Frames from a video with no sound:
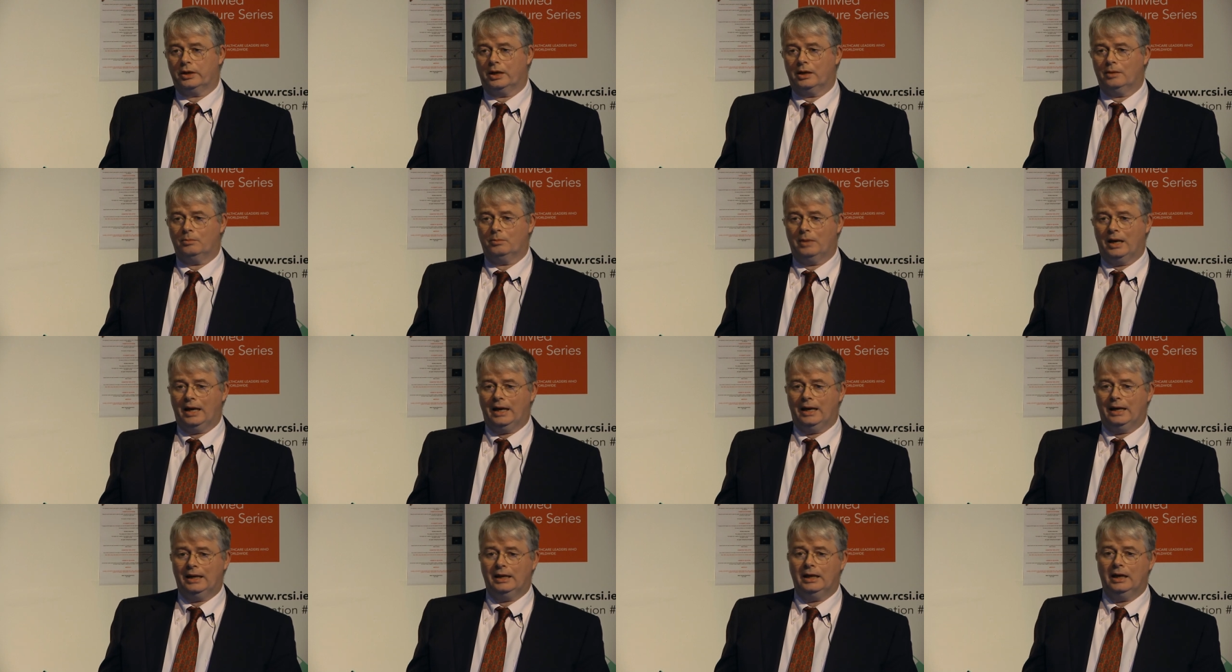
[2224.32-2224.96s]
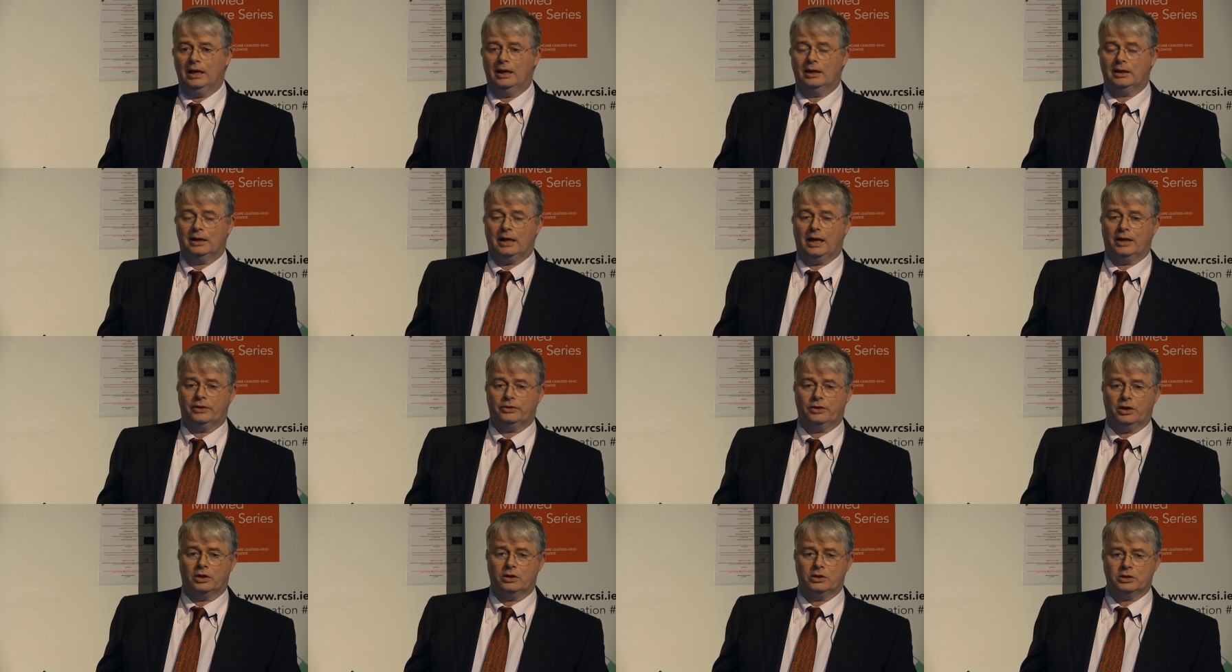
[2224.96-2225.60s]
they may
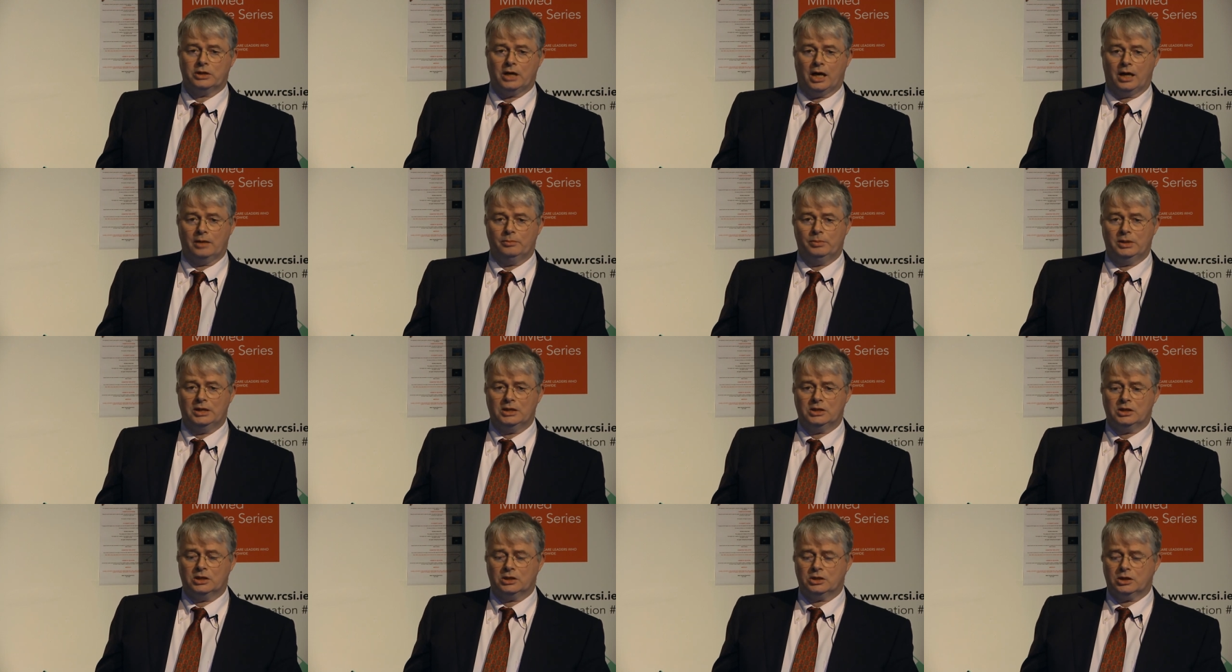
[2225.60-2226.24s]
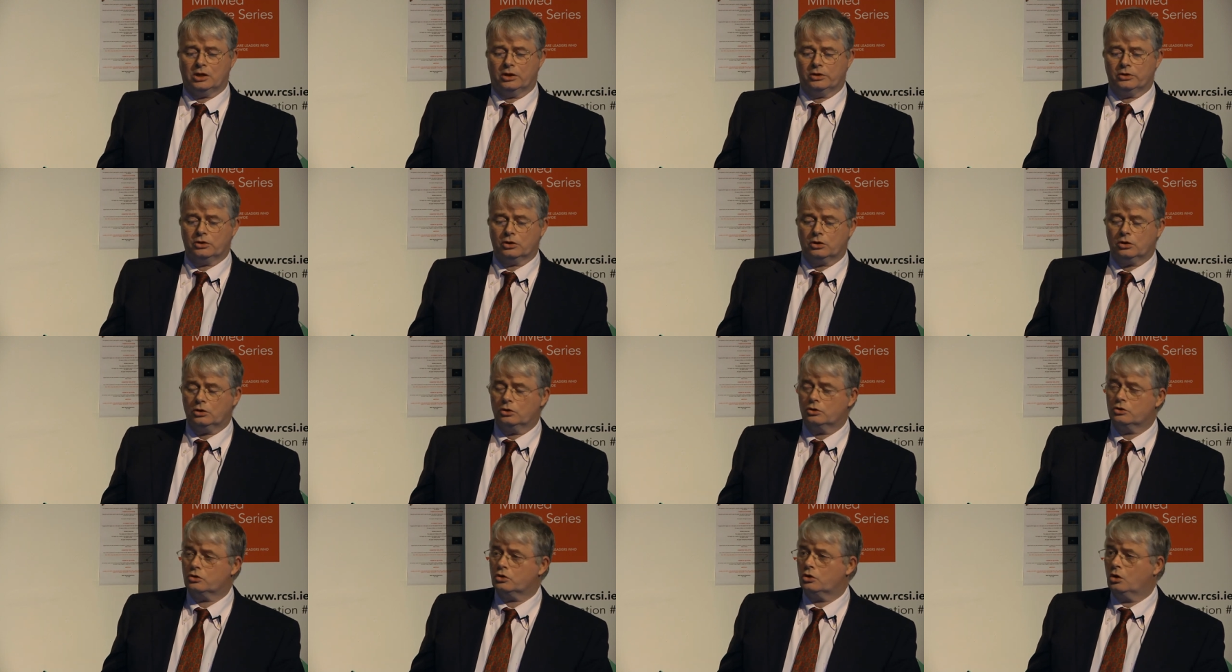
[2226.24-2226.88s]
get their diabetes under
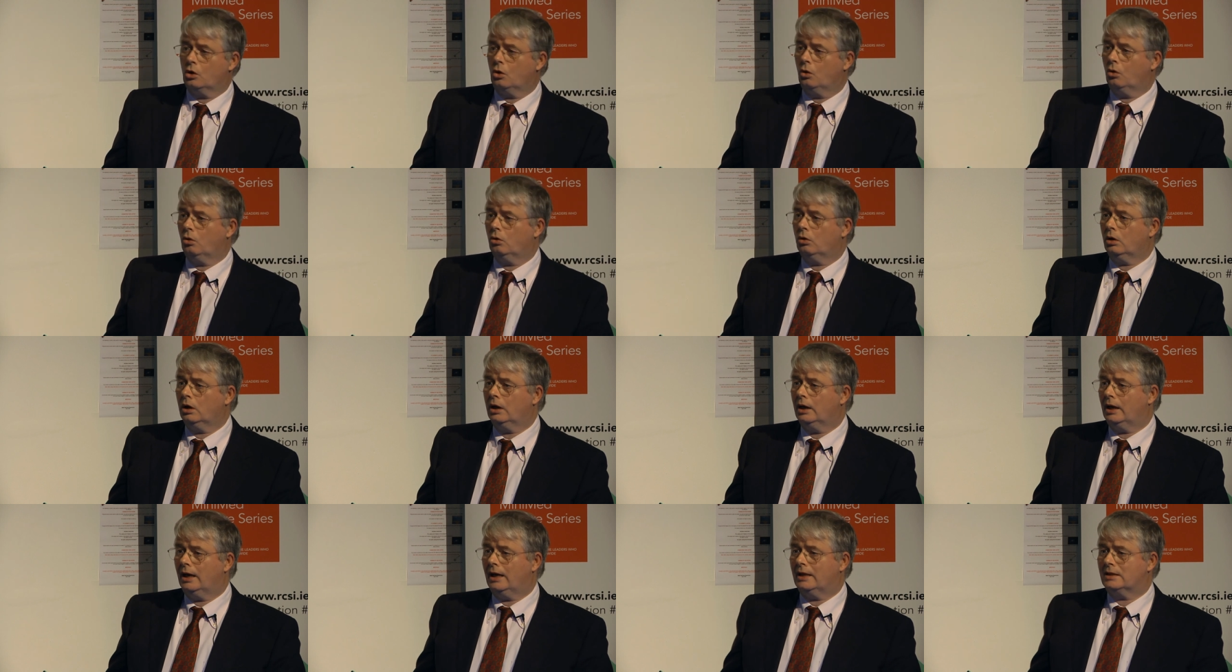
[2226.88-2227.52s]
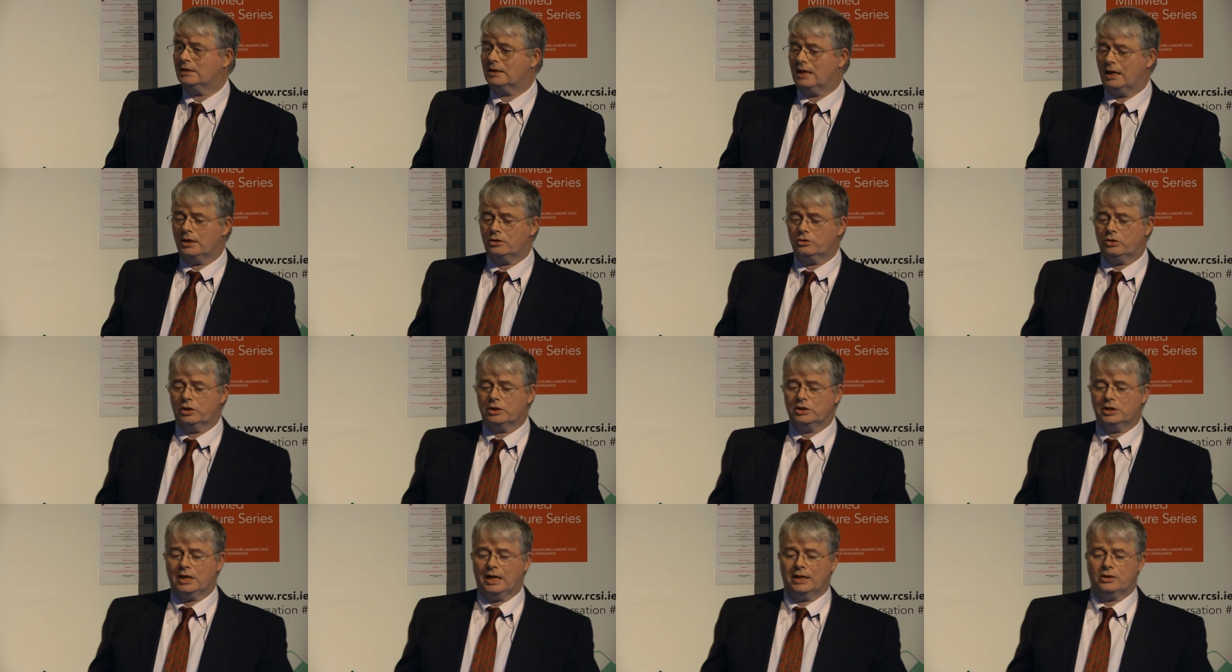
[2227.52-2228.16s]
control,
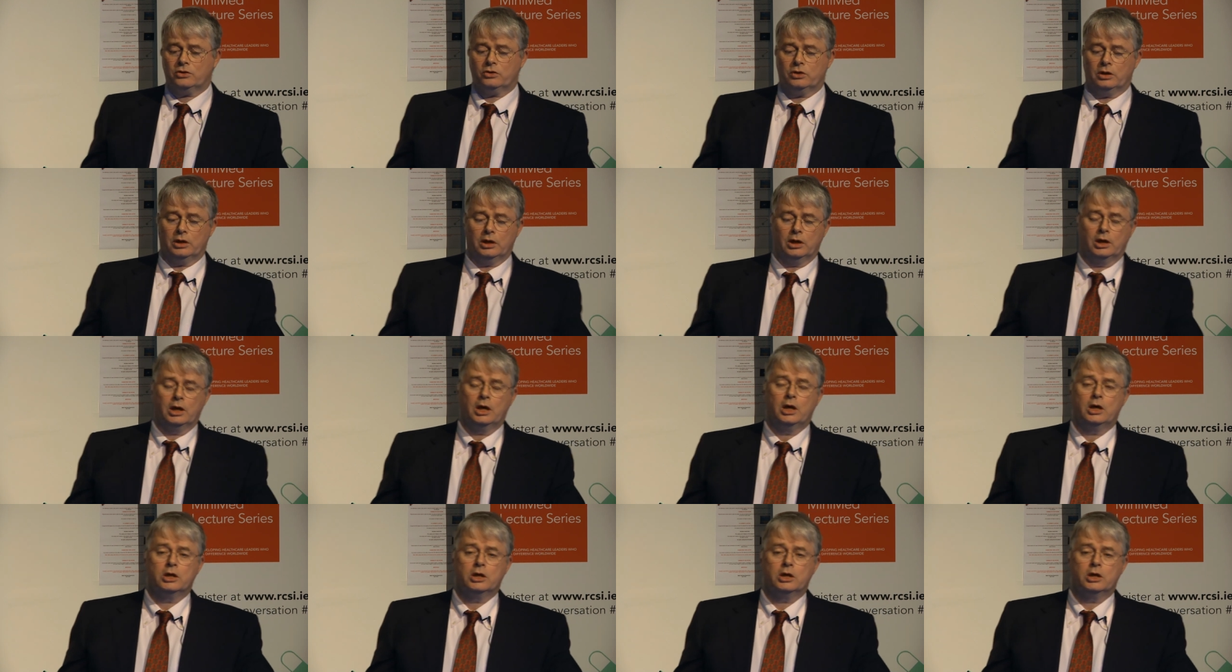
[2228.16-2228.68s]
etc., etc.